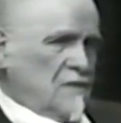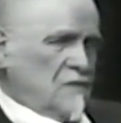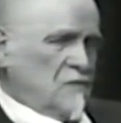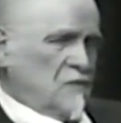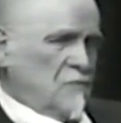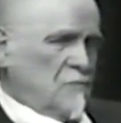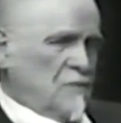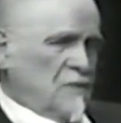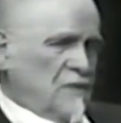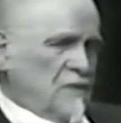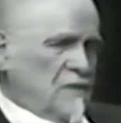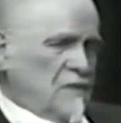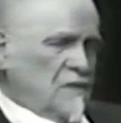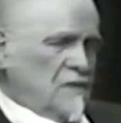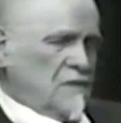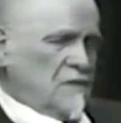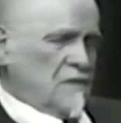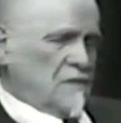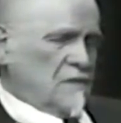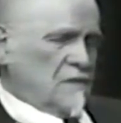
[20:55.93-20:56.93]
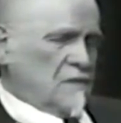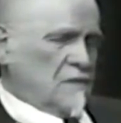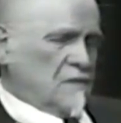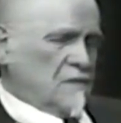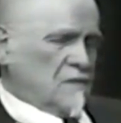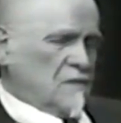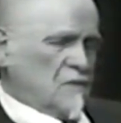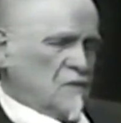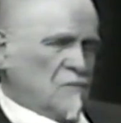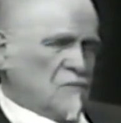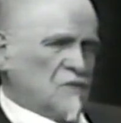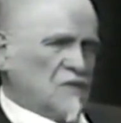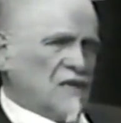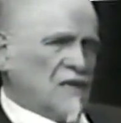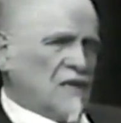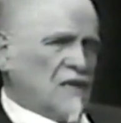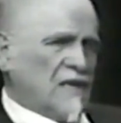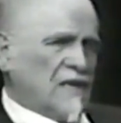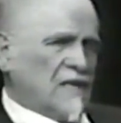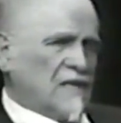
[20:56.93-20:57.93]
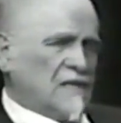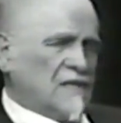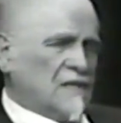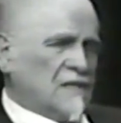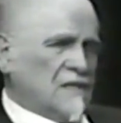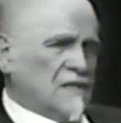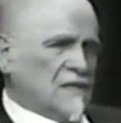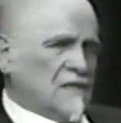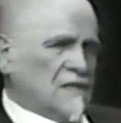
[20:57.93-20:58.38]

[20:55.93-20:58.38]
this will be something like